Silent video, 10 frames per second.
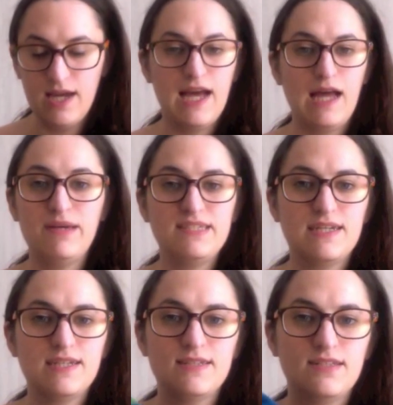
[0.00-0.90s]
I
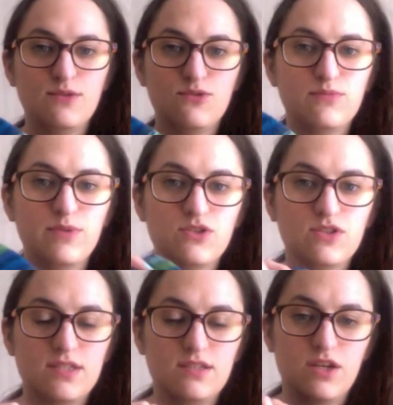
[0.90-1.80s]
basically didn't do much.
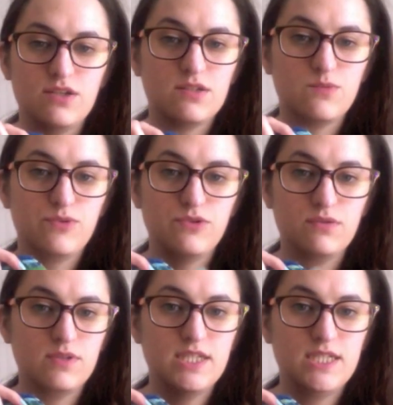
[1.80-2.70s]
It's just
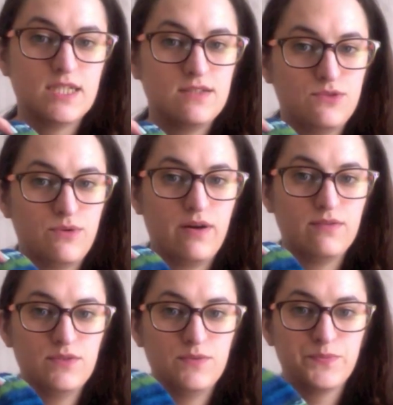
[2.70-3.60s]
pure knitting in the
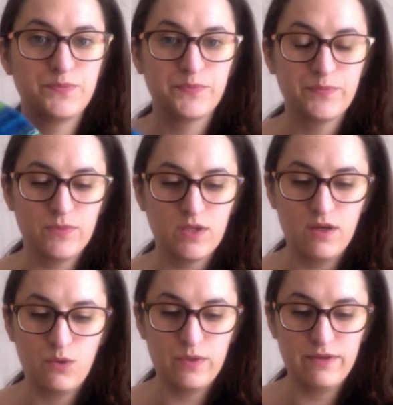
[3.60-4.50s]
round
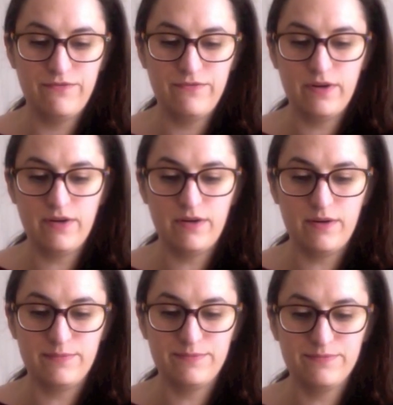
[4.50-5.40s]
with
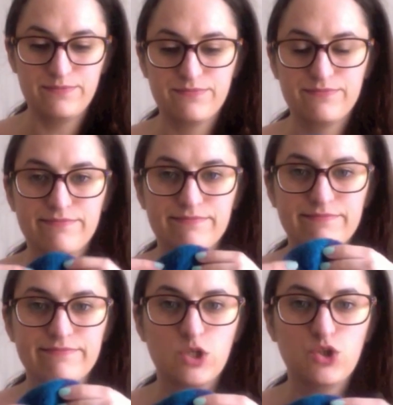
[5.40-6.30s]
a
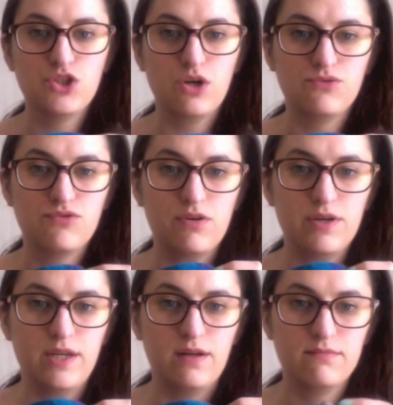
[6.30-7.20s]
short row
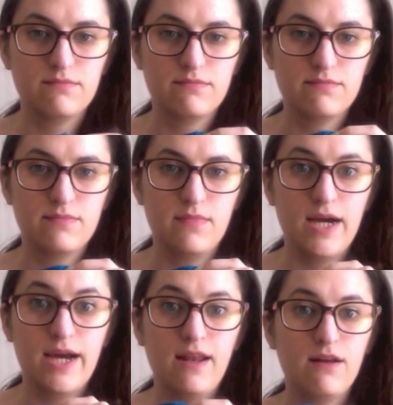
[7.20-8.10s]
here.
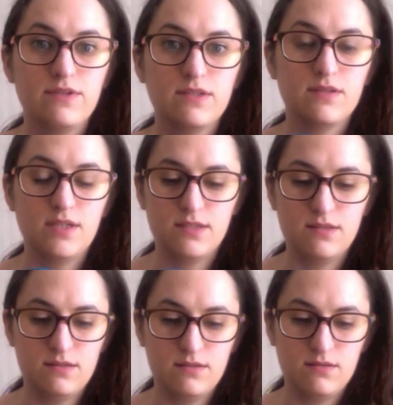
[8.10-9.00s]
I love it.
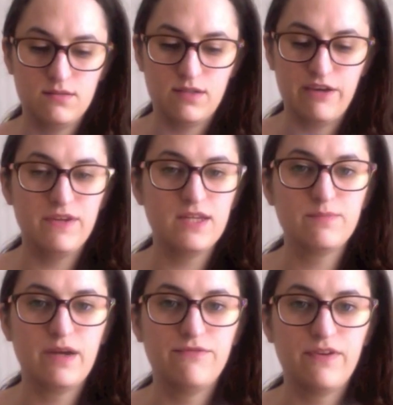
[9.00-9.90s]
I think it's
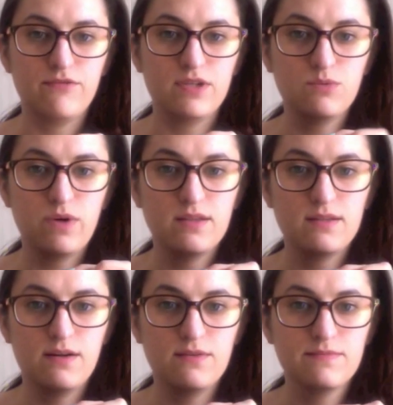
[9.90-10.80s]
my favorite right
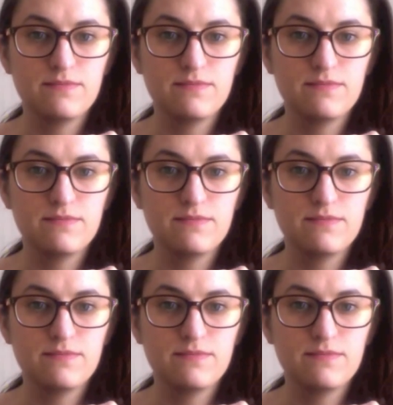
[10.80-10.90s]
now.